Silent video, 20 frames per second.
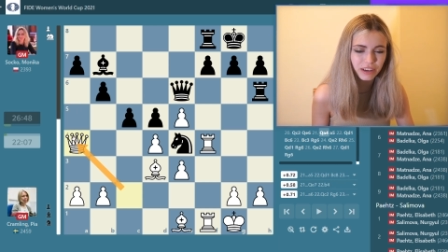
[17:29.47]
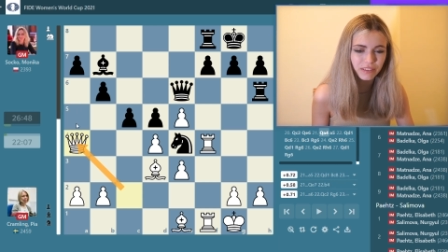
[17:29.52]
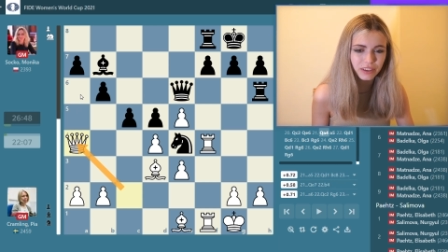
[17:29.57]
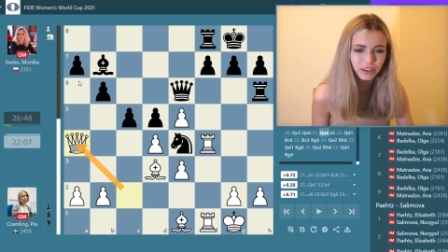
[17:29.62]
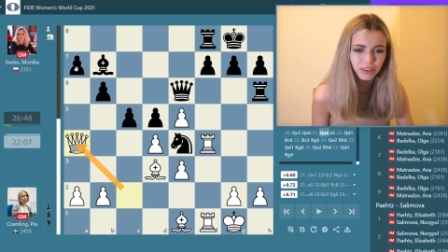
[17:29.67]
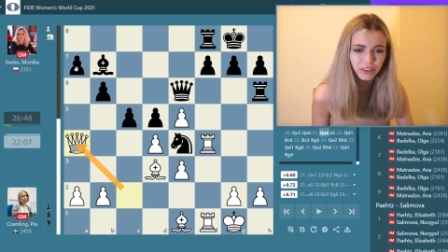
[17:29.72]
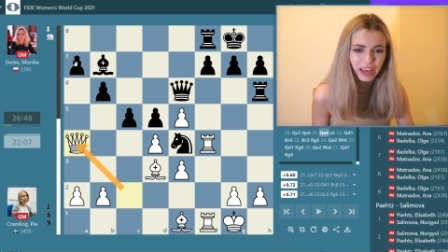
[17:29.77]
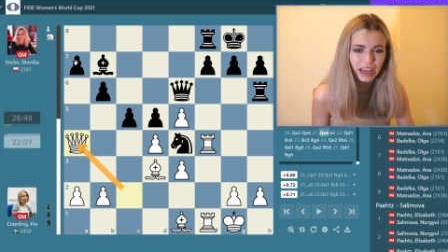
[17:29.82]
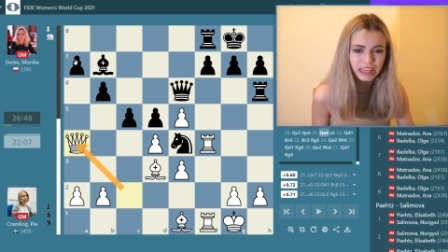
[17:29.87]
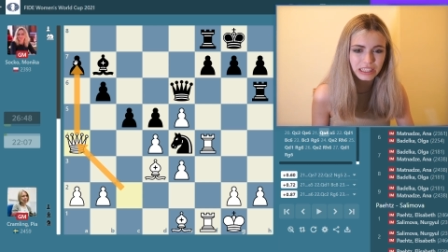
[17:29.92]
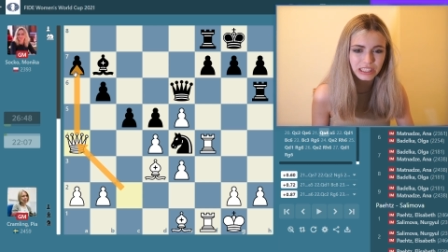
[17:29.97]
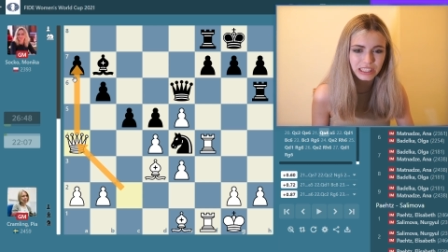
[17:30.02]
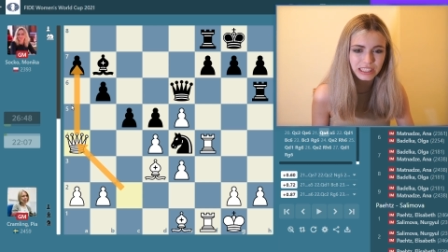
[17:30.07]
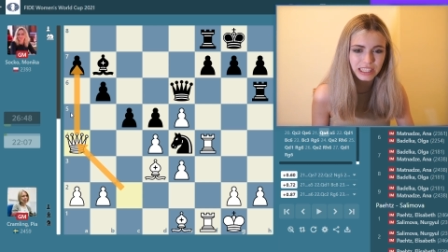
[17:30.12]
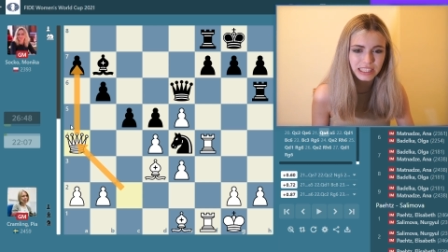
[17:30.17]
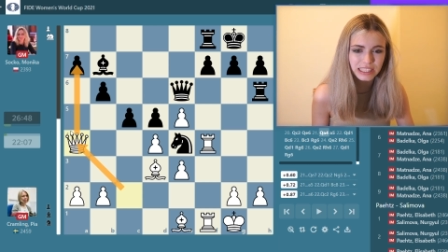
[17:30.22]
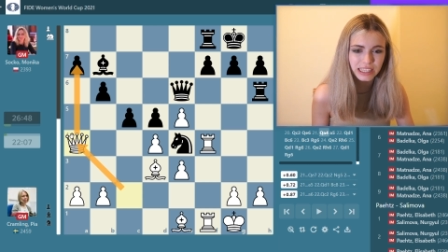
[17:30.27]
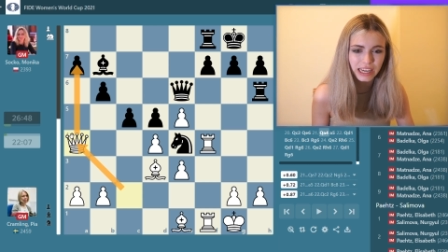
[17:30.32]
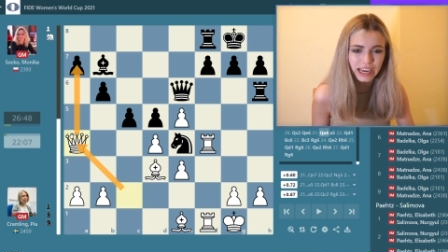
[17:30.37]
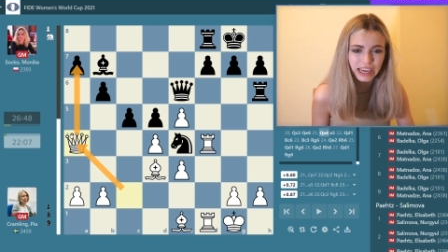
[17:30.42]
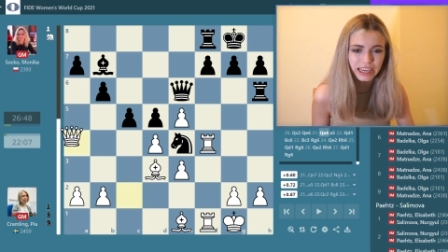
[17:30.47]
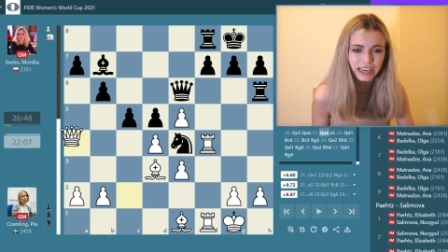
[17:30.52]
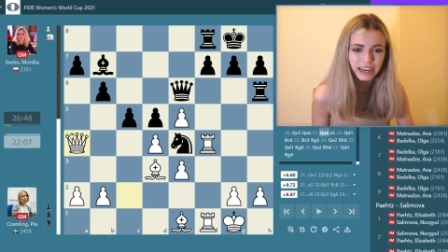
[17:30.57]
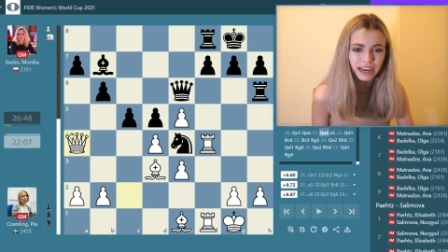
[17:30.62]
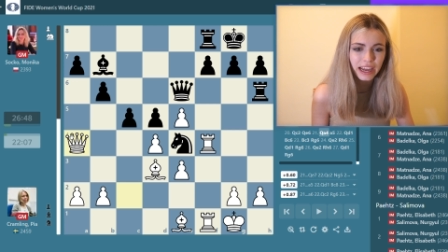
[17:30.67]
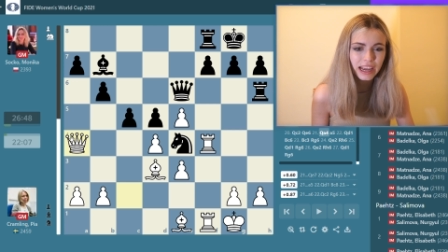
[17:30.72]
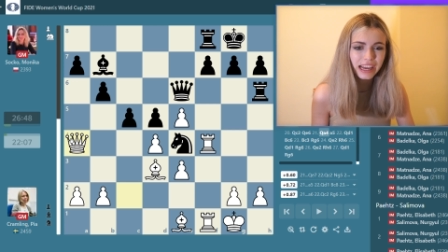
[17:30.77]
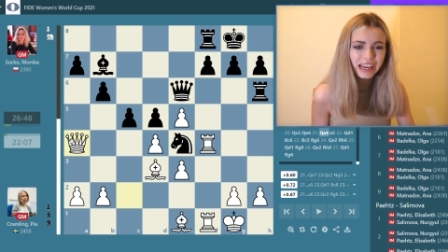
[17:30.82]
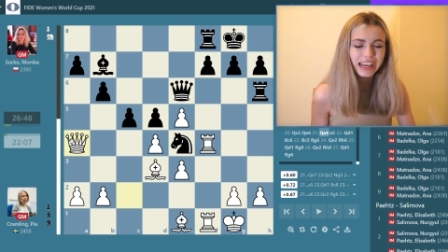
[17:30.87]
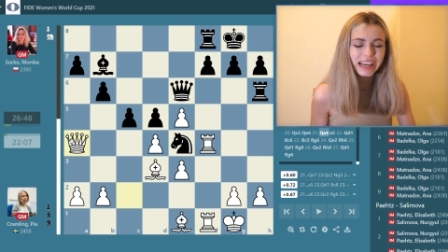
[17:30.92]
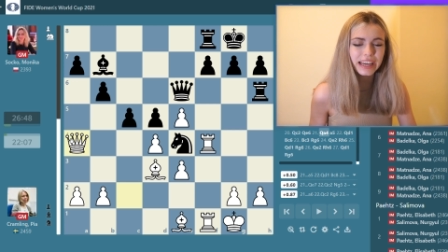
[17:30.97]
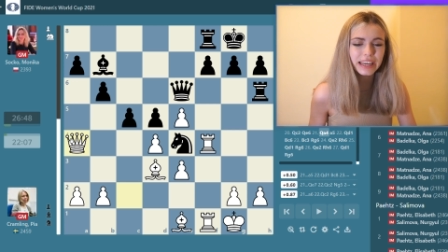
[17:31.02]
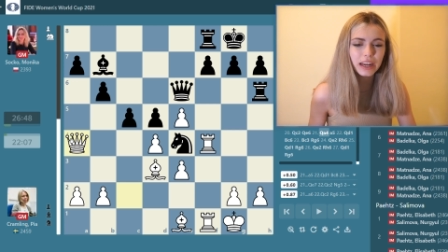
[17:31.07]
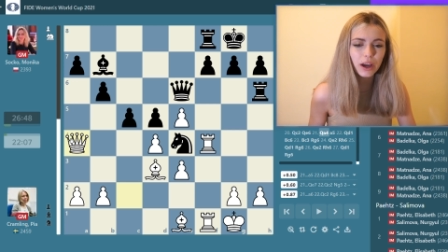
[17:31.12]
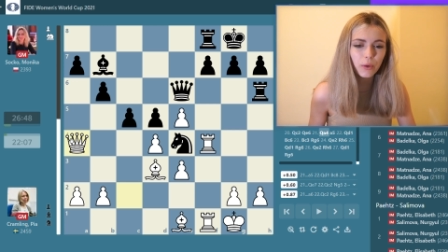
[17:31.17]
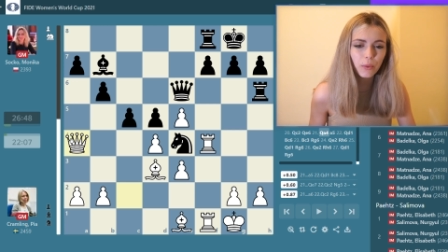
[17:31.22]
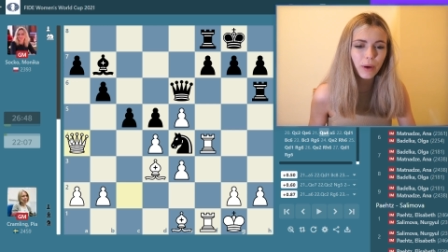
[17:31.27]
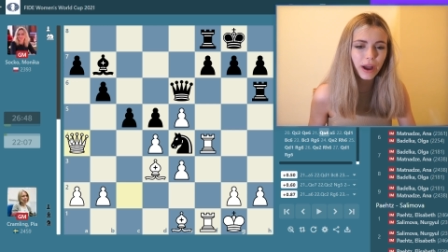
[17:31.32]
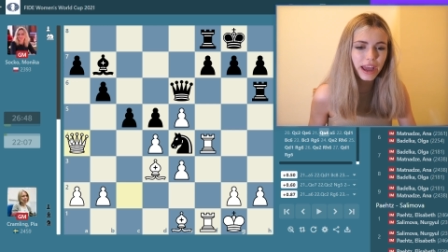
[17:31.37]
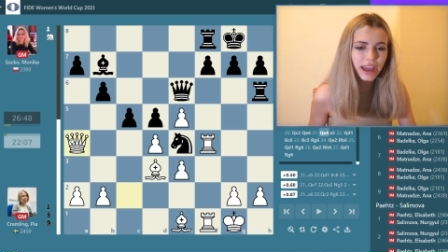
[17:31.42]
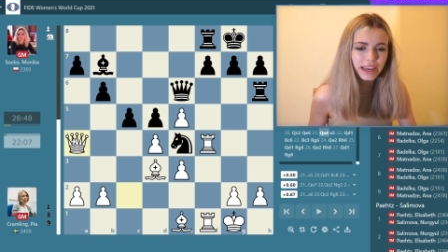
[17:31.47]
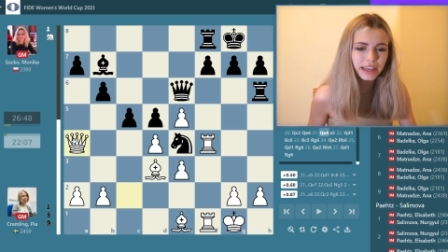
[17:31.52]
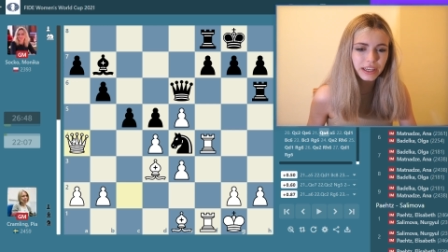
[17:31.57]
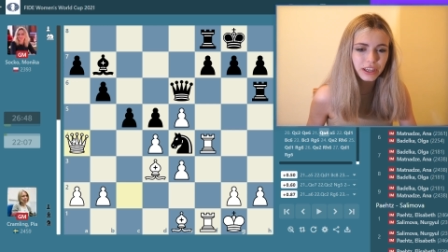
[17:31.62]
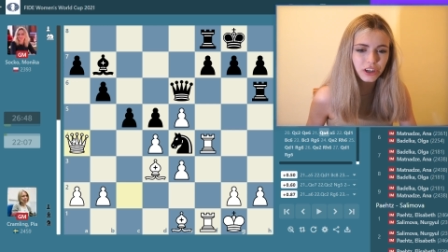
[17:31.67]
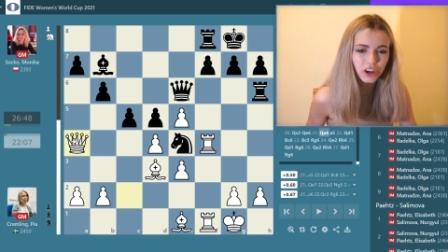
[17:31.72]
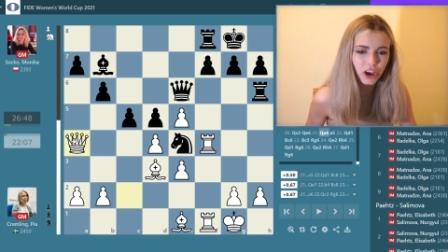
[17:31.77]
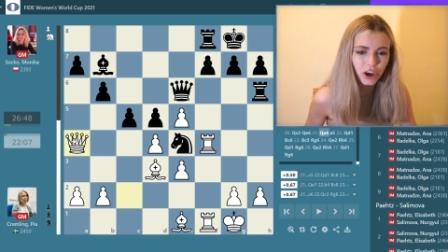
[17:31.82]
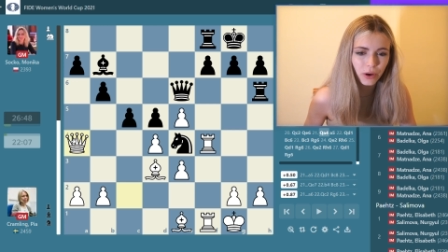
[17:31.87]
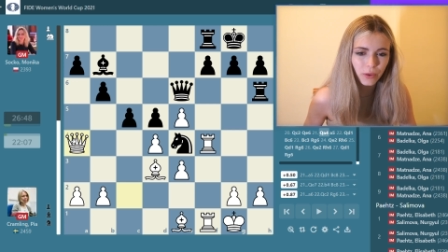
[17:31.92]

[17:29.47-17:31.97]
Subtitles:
even though the engine does like it, in a way,